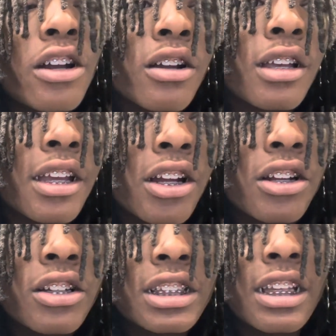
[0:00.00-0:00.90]

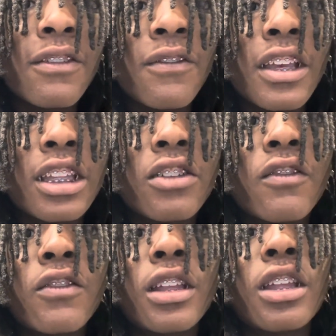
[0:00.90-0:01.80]
carriers, and
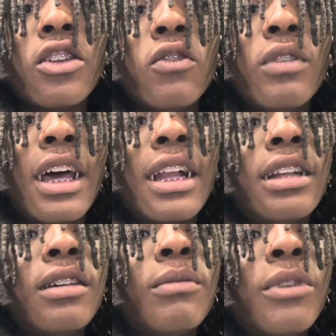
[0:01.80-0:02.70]
effectively united
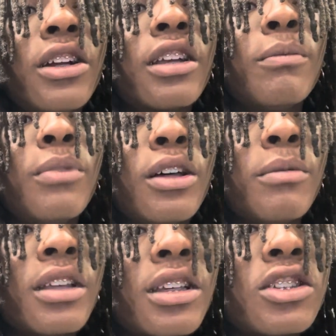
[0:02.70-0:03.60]
the American
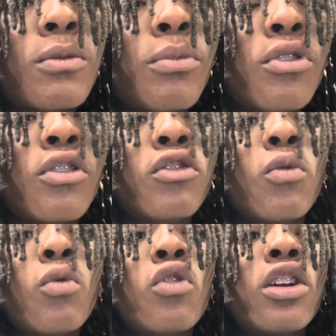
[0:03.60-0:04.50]
public in support of the
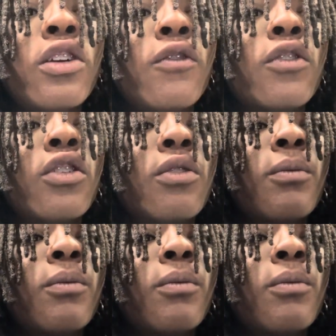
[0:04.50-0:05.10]
war effort.